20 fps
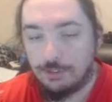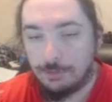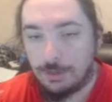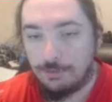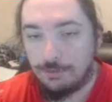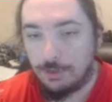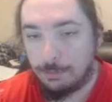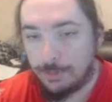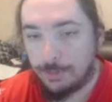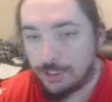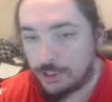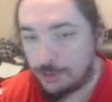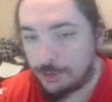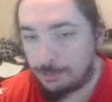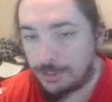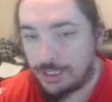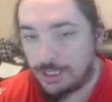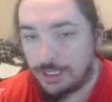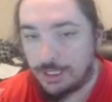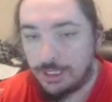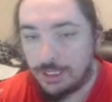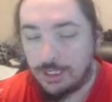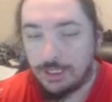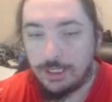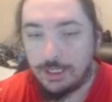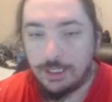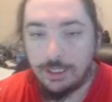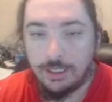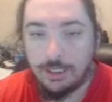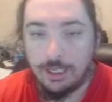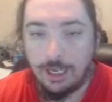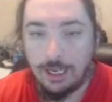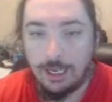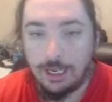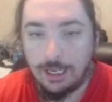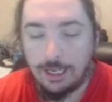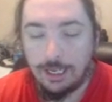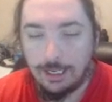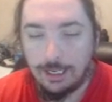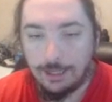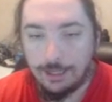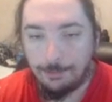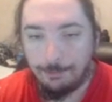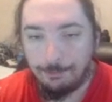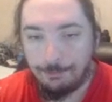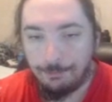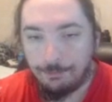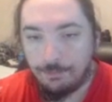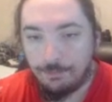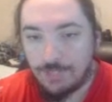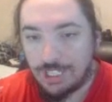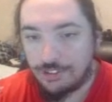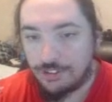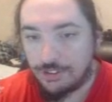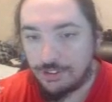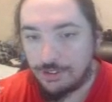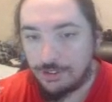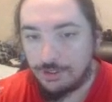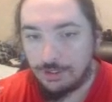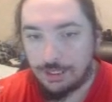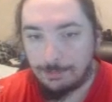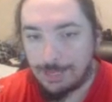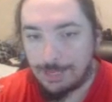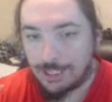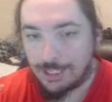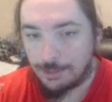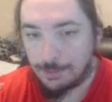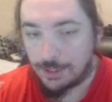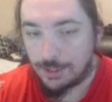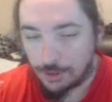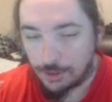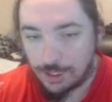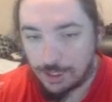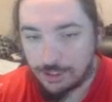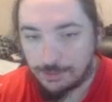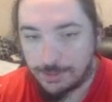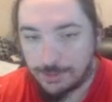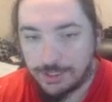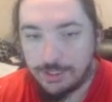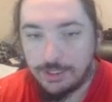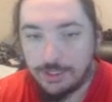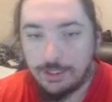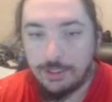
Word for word: for plus speed, um, Nature like max speed Necrozma.